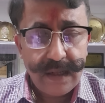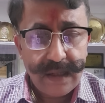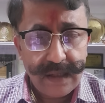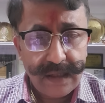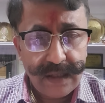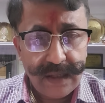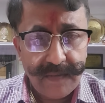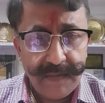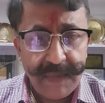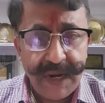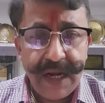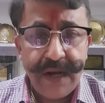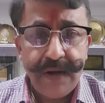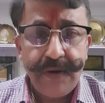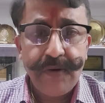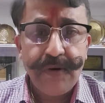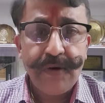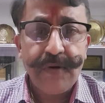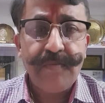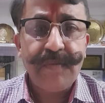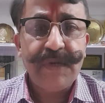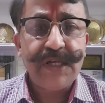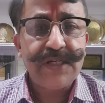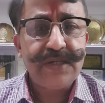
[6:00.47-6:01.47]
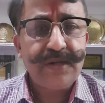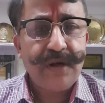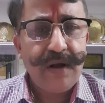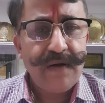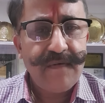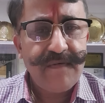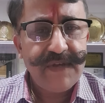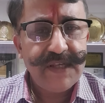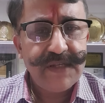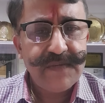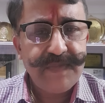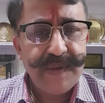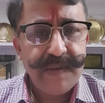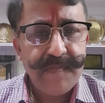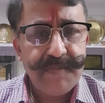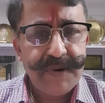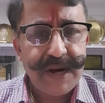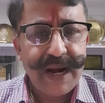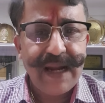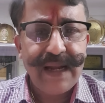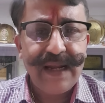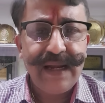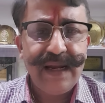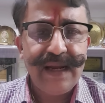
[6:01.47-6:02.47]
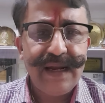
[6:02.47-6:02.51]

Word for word: The main door must always be brightly